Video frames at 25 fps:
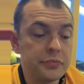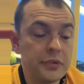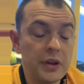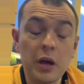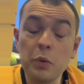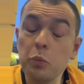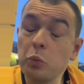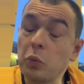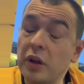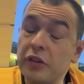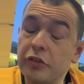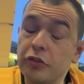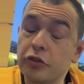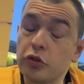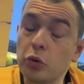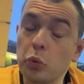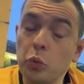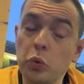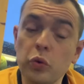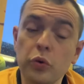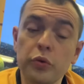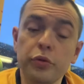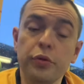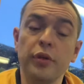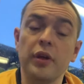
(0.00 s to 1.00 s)
and went
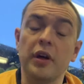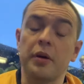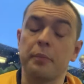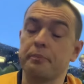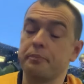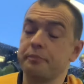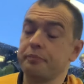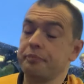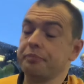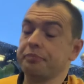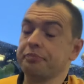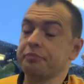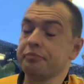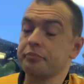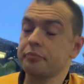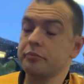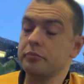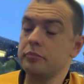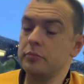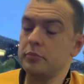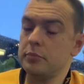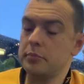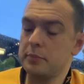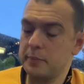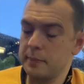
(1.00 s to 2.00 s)
towards it.
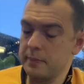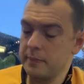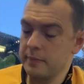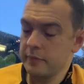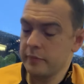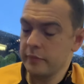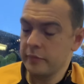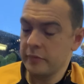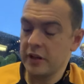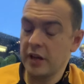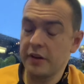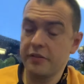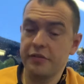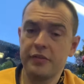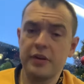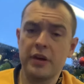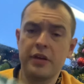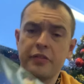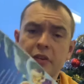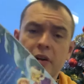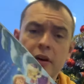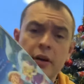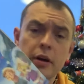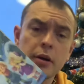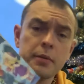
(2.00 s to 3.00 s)

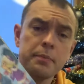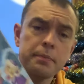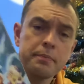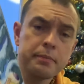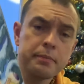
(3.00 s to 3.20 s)
There they are.